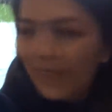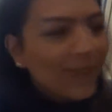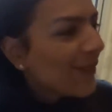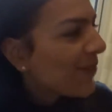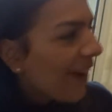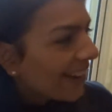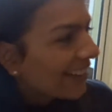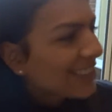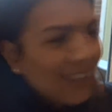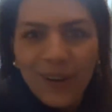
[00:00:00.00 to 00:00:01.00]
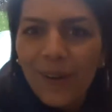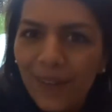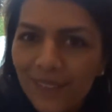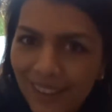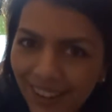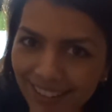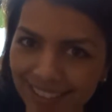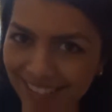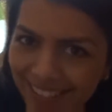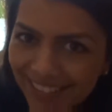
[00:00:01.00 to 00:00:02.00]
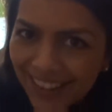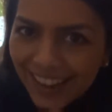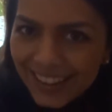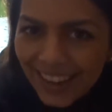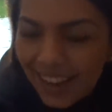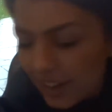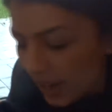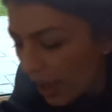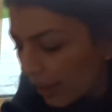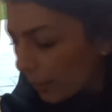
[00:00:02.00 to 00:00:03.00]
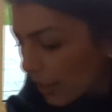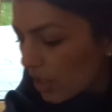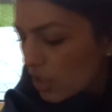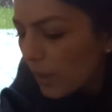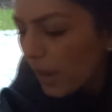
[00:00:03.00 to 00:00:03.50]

Oh, fighting talk, I like it. Okay, we're going to do